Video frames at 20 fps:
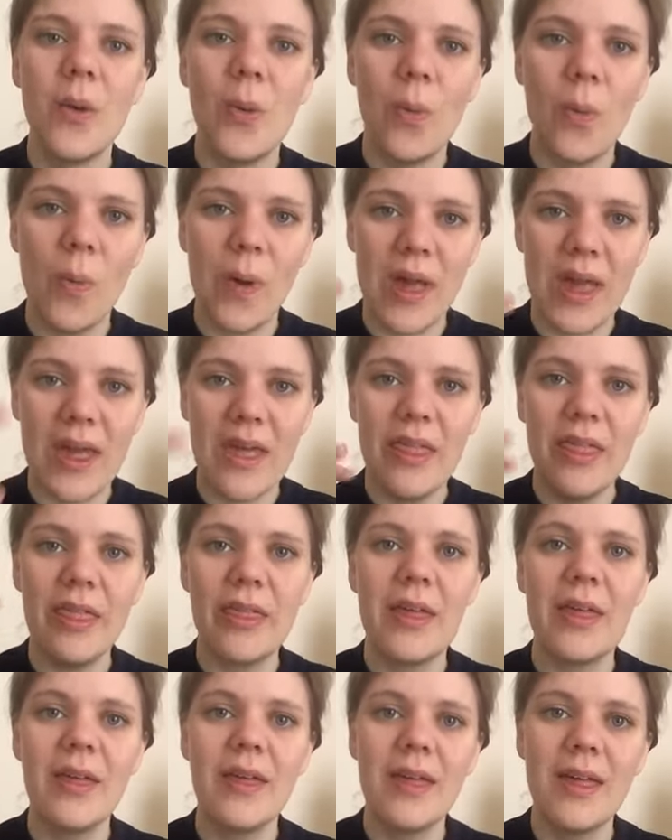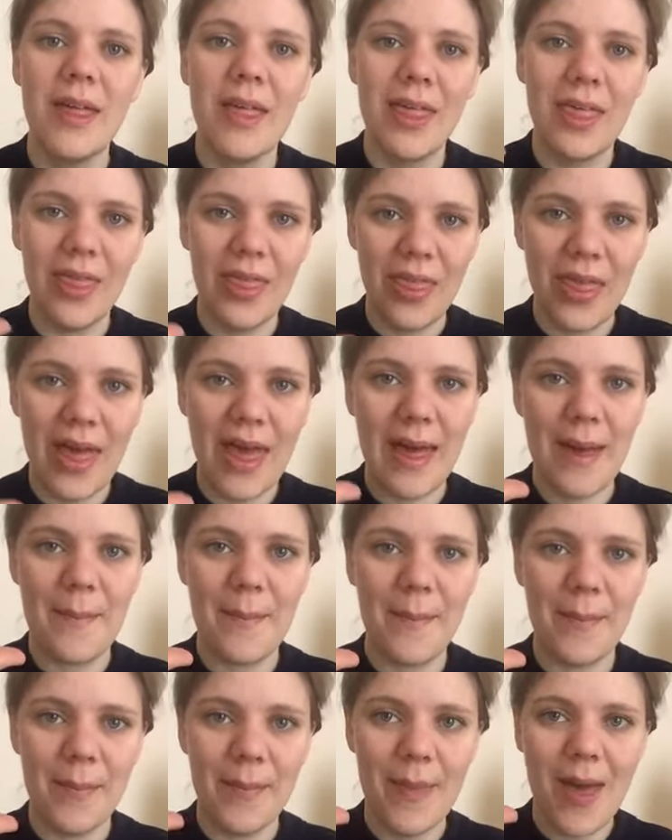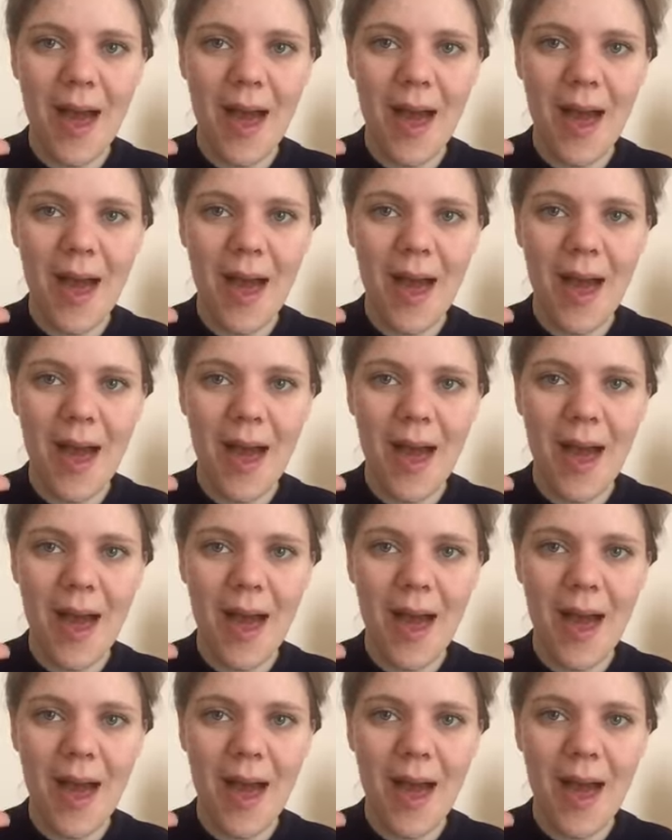with them.